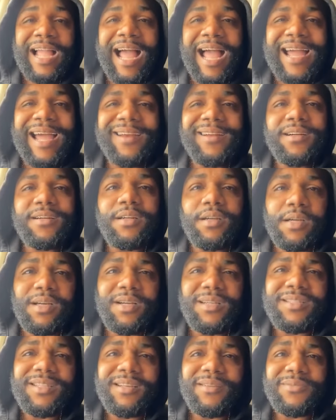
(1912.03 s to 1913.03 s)
I gotta cook
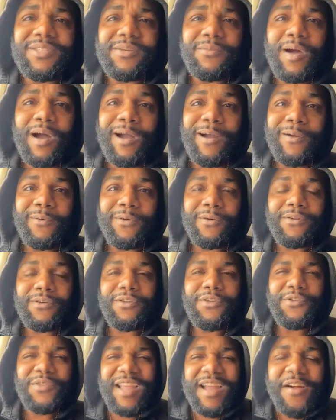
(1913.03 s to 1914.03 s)
her something tomorrow.
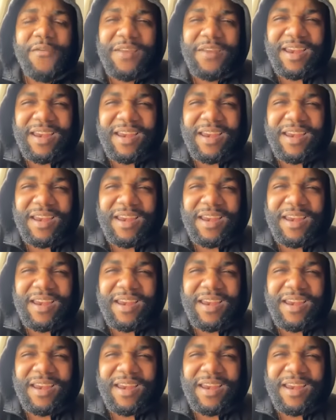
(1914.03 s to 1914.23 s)
You think I'm